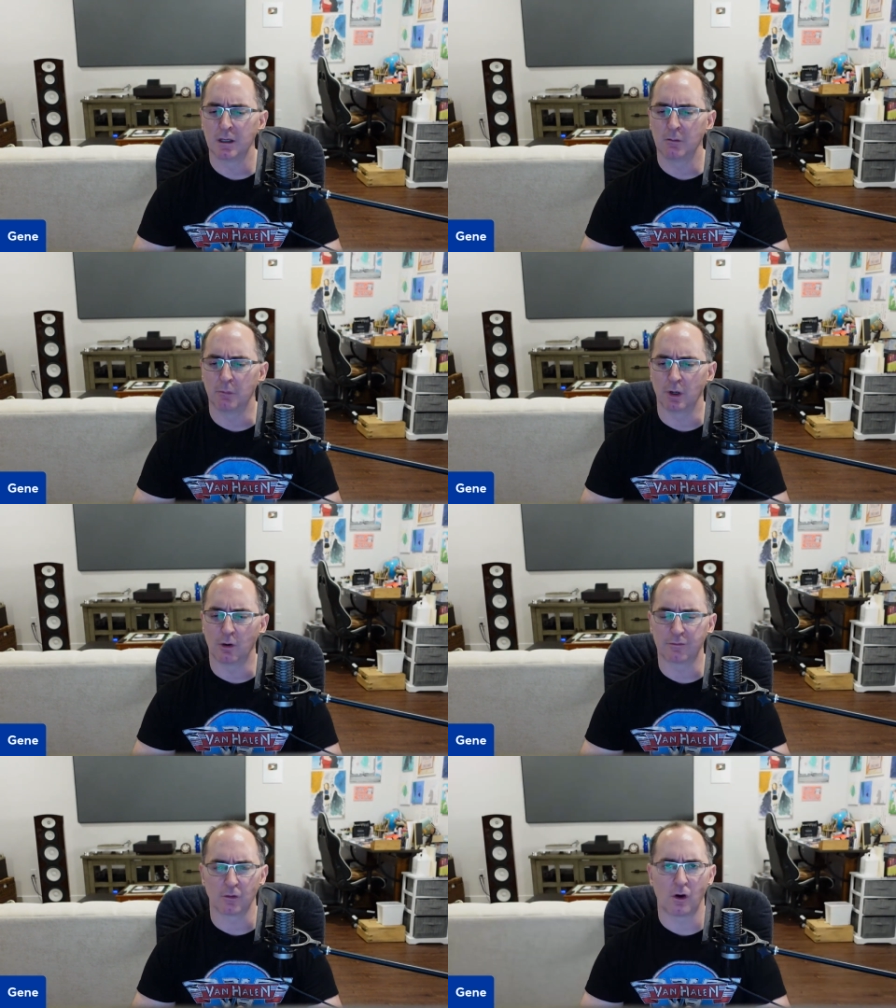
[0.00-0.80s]
But
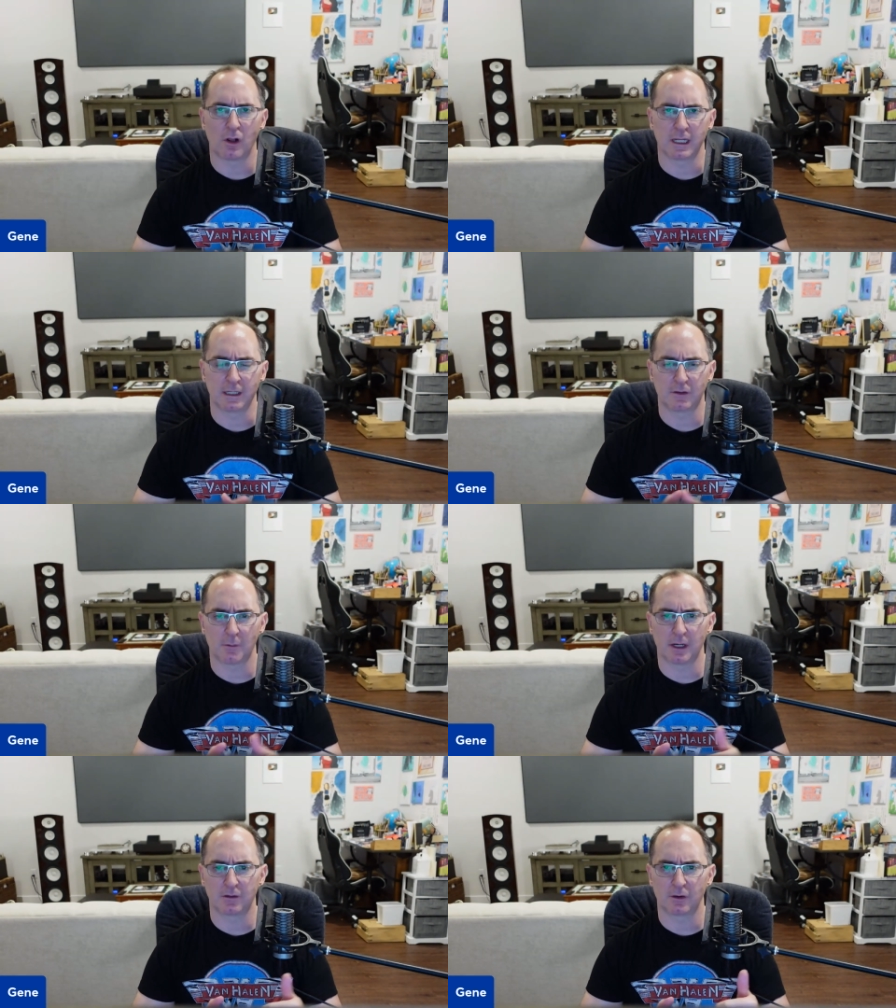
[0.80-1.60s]
overall,
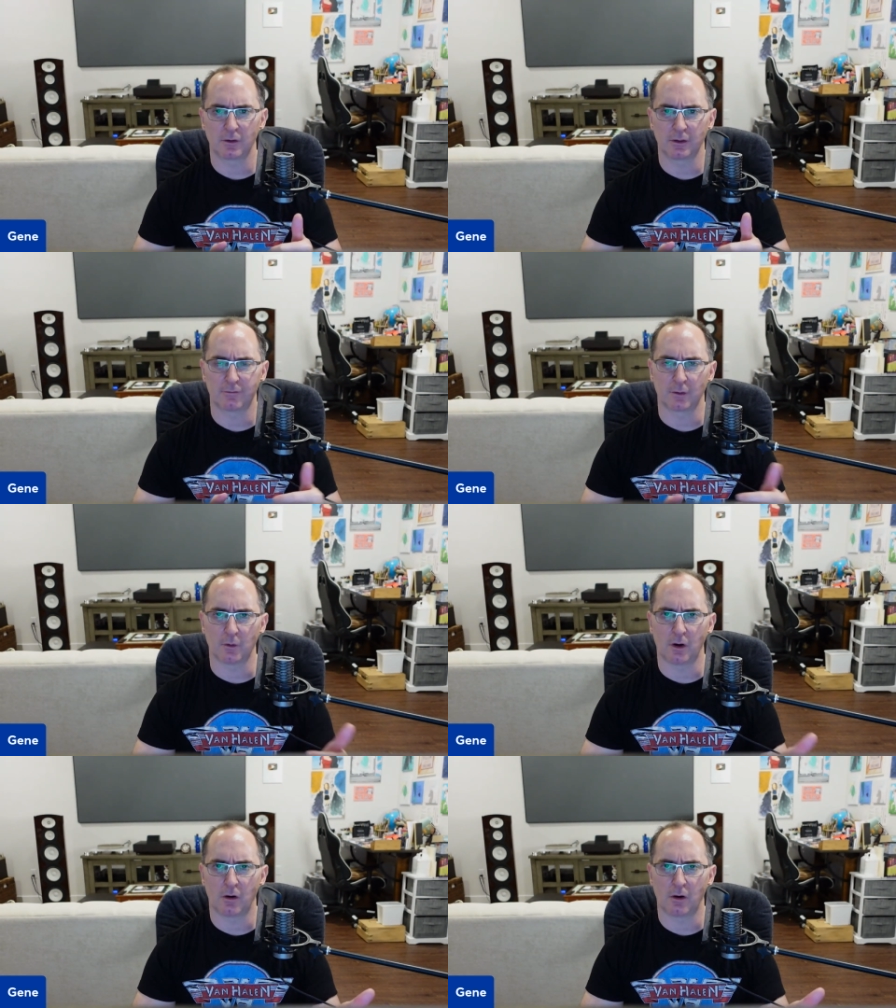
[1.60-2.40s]
anytime I turned it from
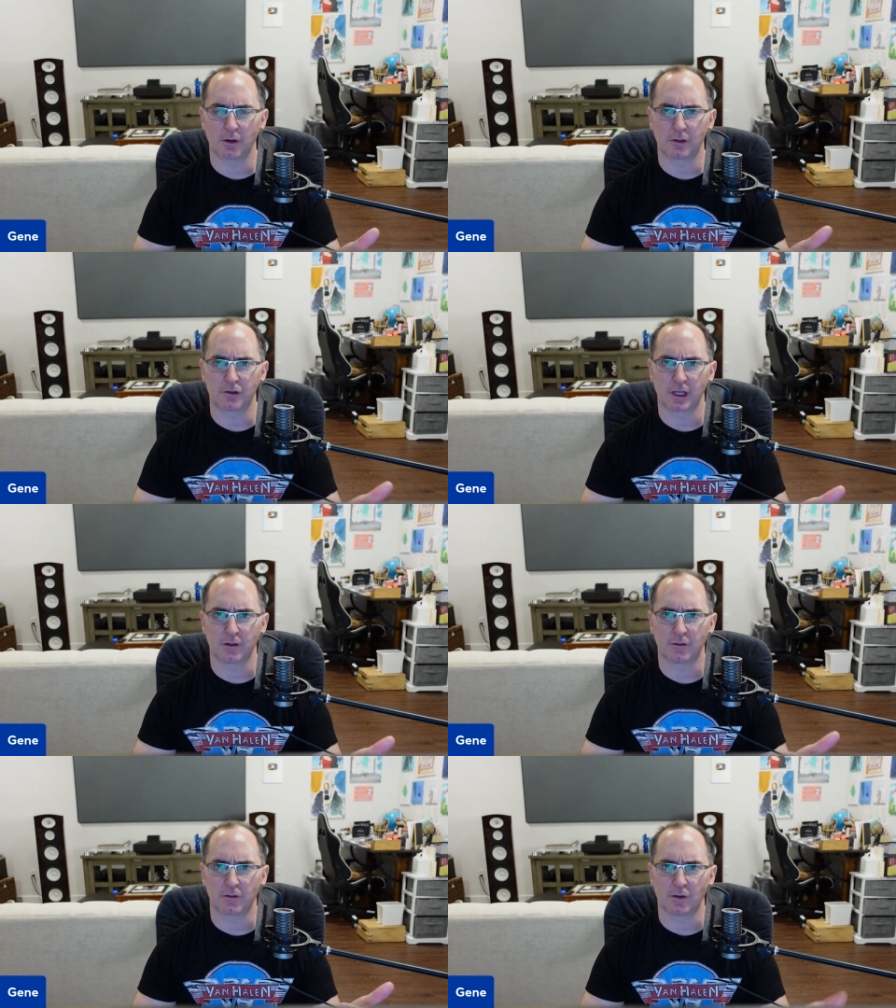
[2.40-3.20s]
Arc
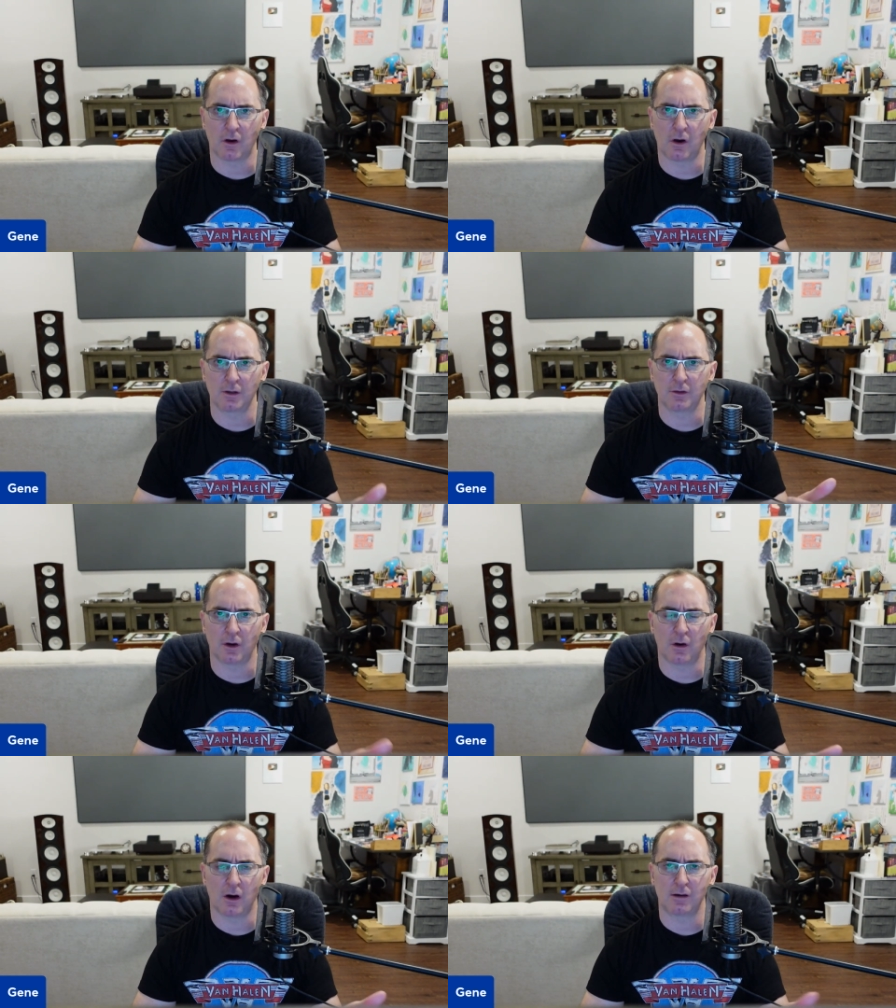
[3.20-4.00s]
Genesis on to
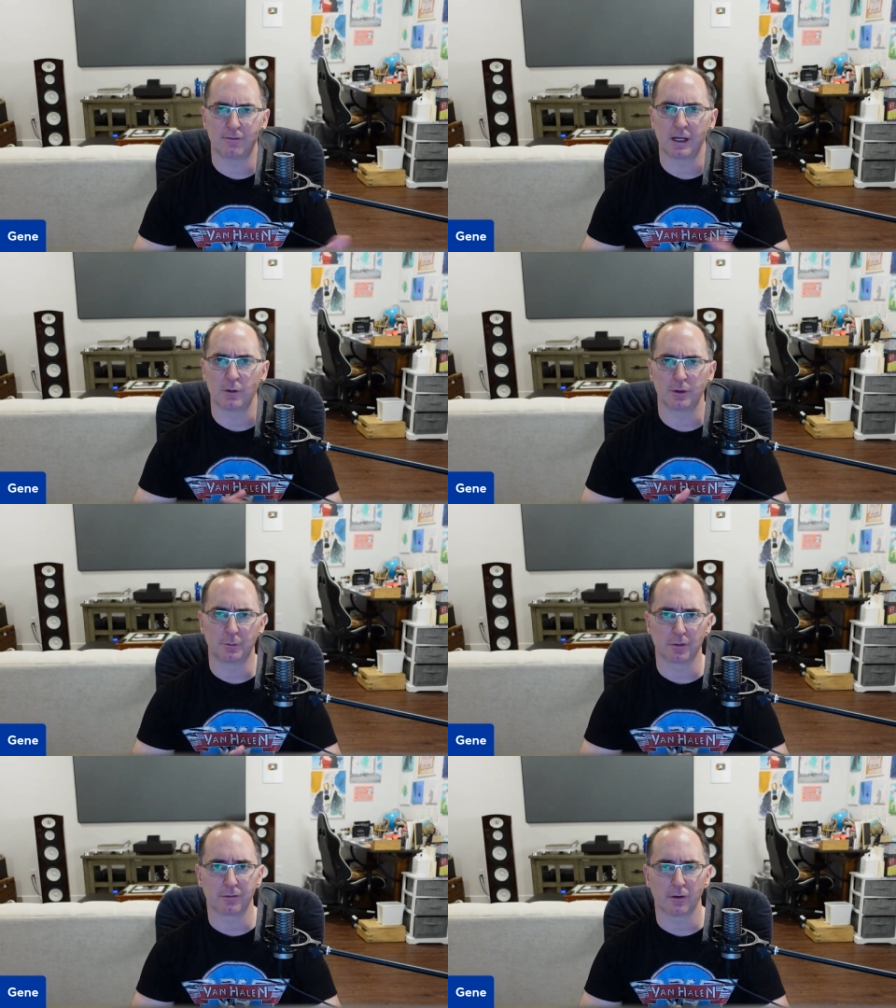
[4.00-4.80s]
off, I always
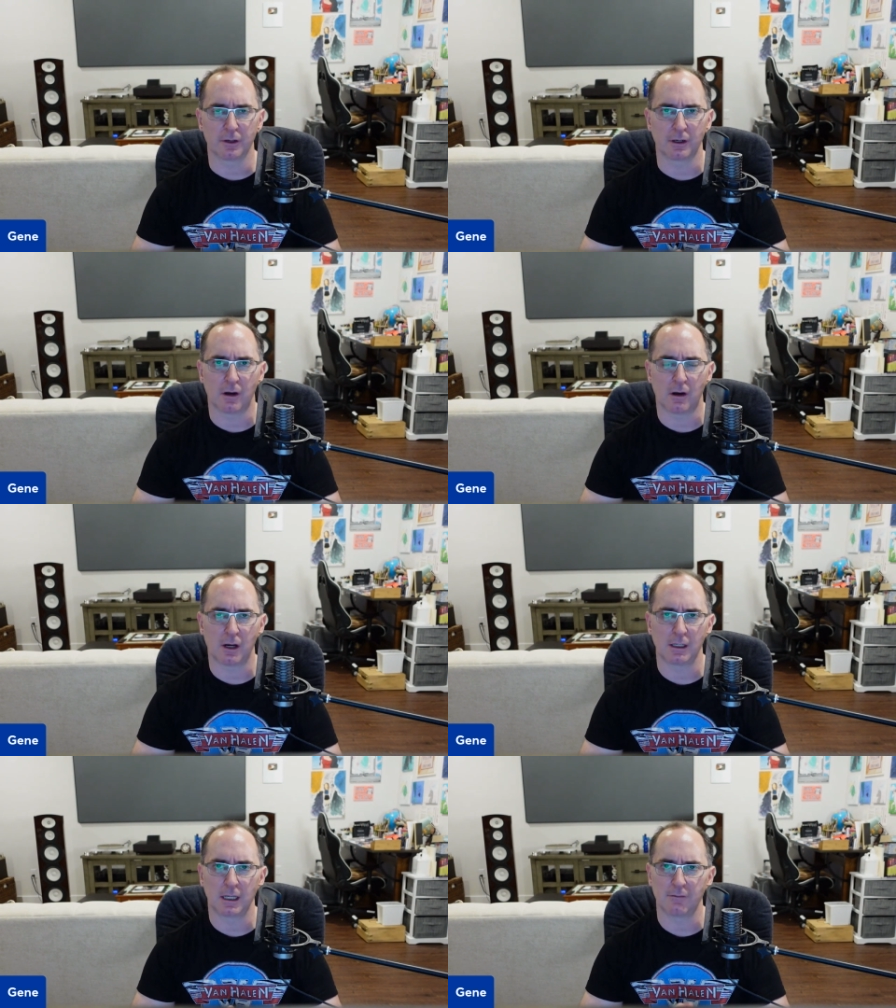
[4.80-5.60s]
preferred it
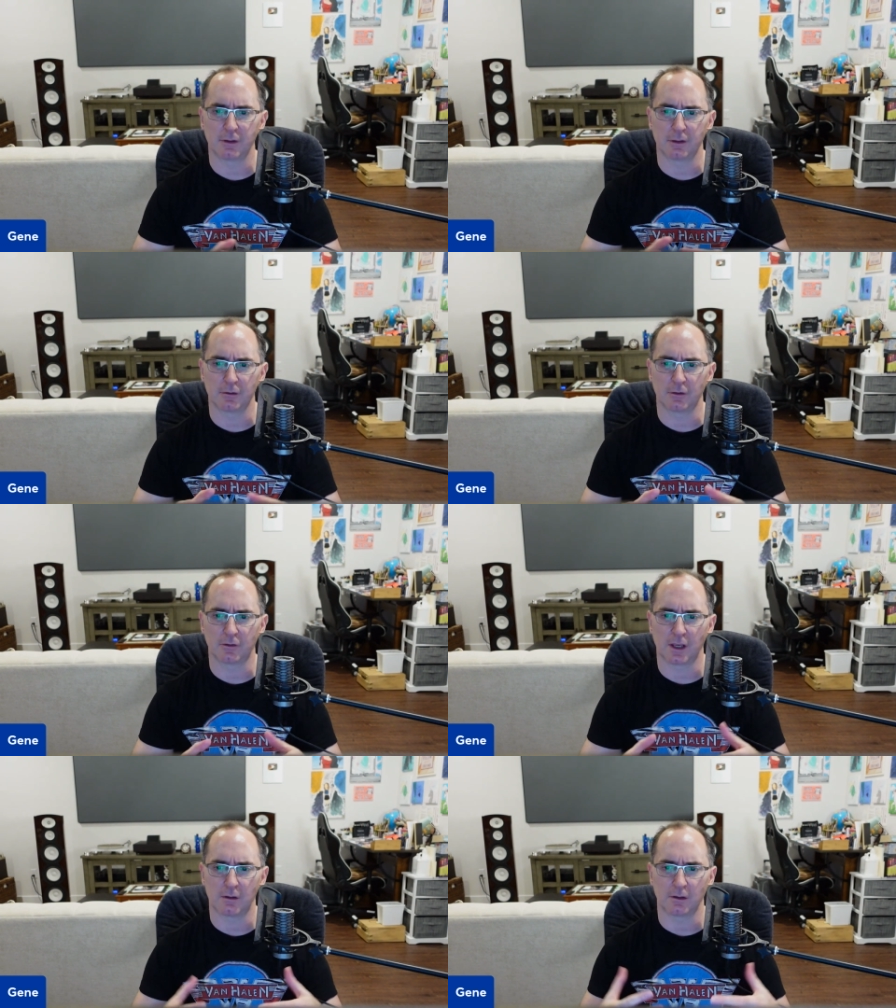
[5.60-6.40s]
on. Everything just
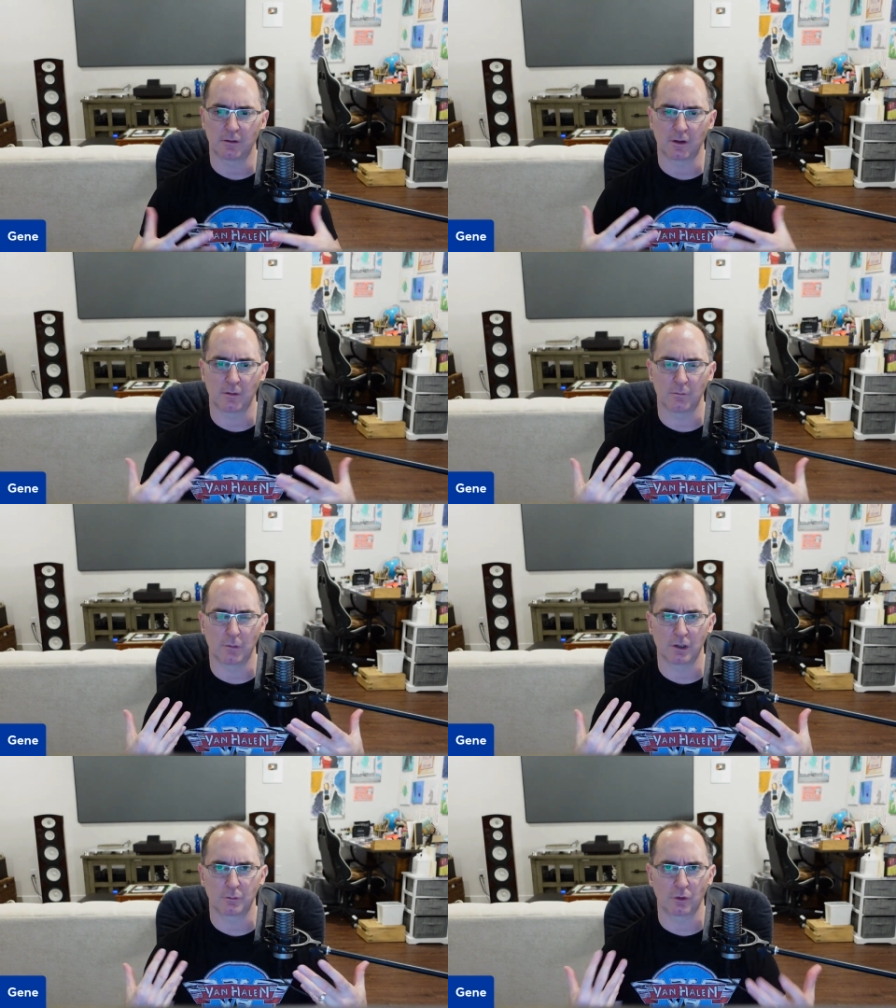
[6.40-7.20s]
sounded so
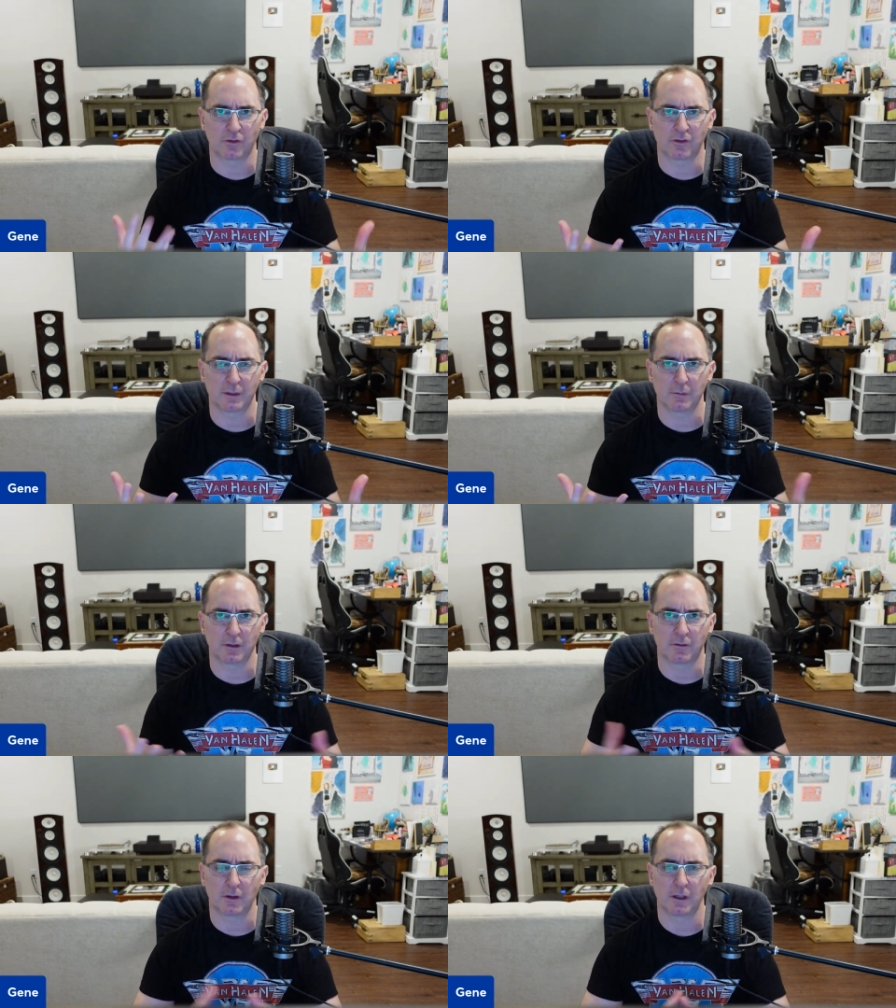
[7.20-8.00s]
much more
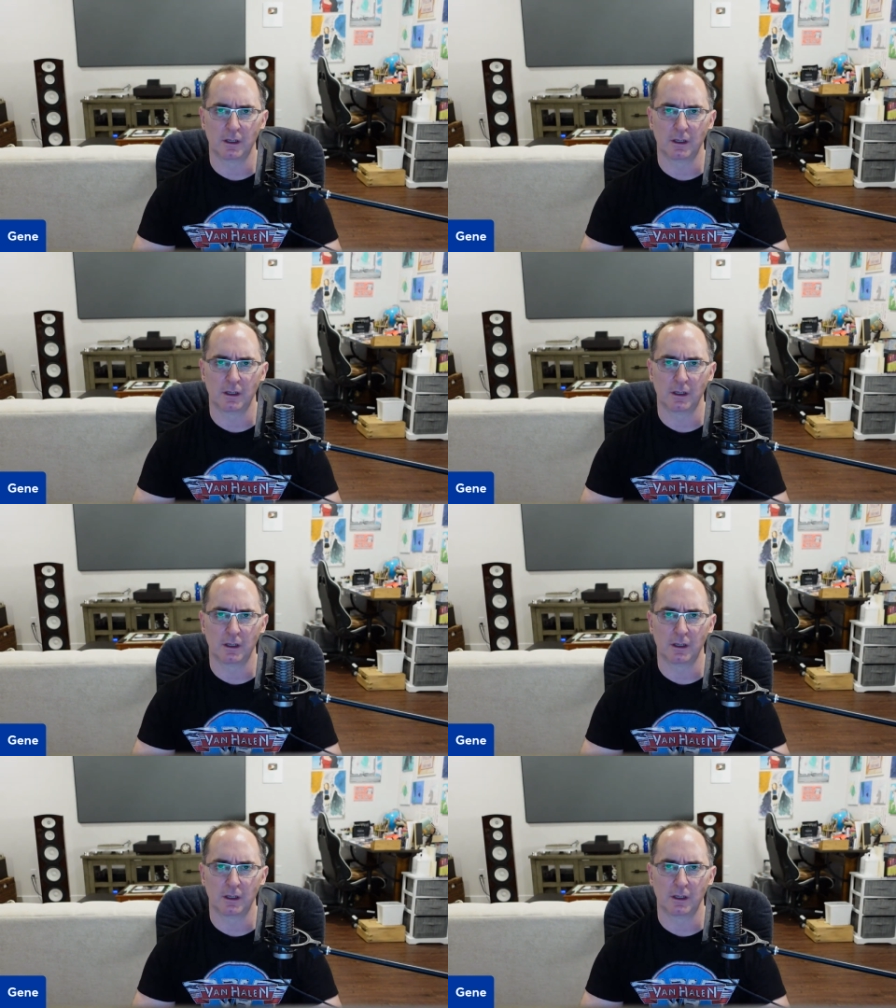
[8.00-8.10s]
seamless.